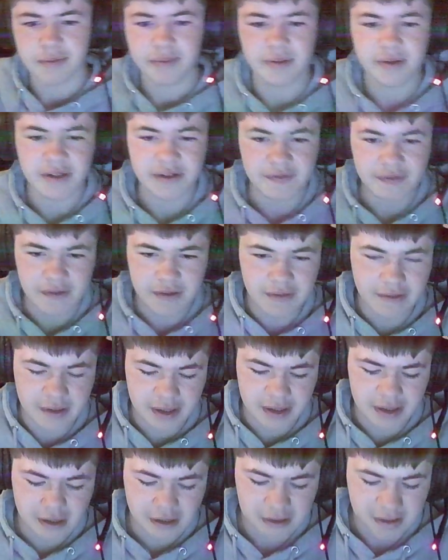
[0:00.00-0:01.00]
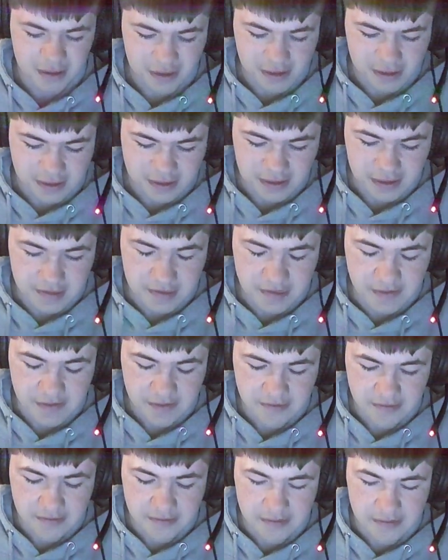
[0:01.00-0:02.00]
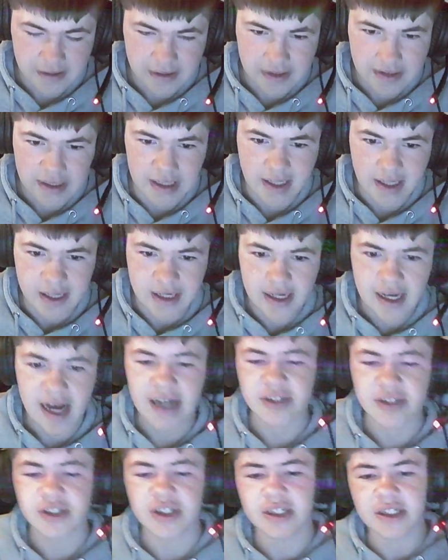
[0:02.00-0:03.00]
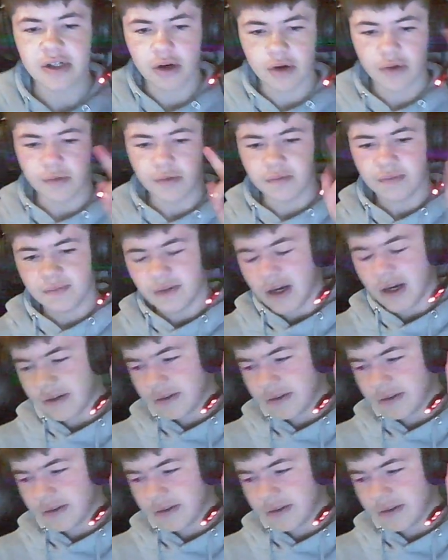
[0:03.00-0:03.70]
preview, I think. So, yeah. Actually, oh, I'll